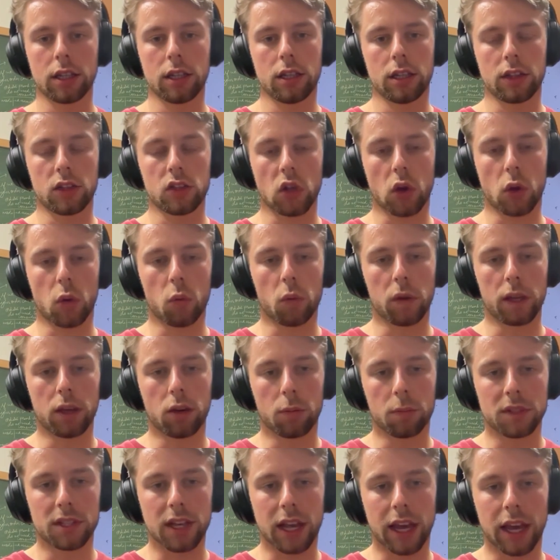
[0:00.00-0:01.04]
And so we
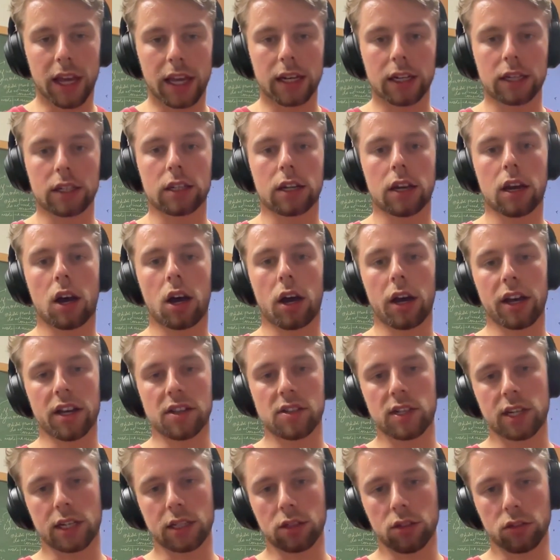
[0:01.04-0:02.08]
obtain higher
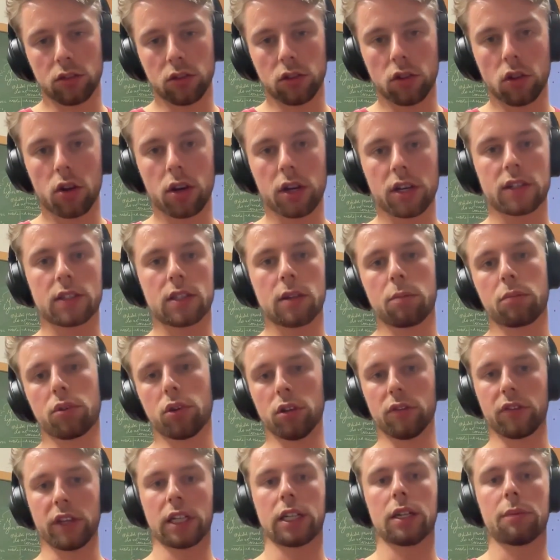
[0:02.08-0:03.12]
signal to noise,
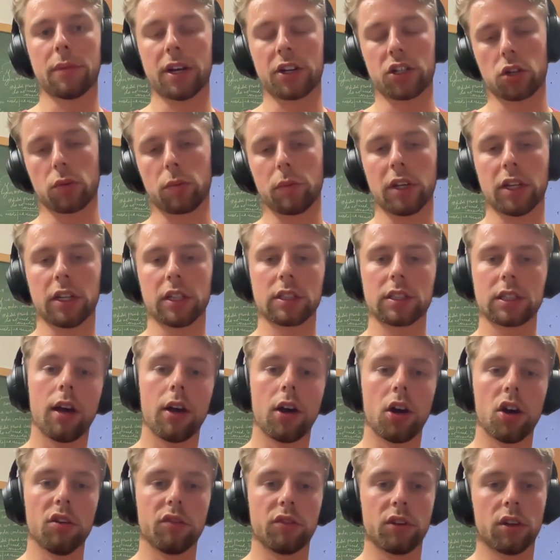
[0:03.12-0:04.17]
improving the measurement
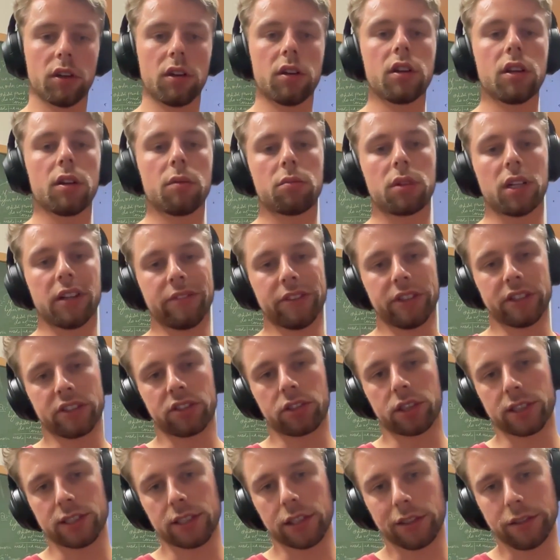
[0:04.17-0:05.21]
over previous
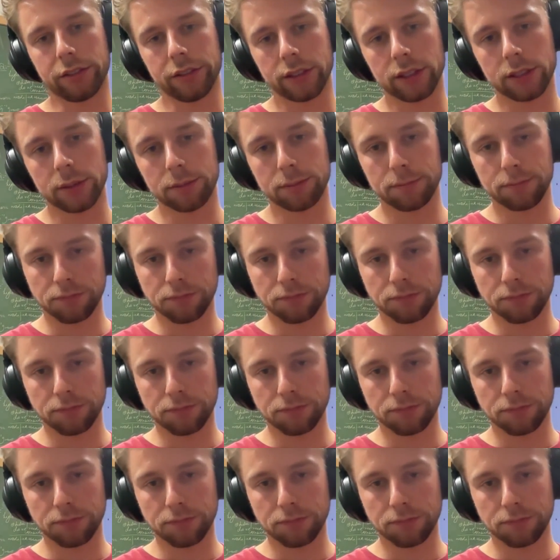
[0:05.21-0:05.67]
results.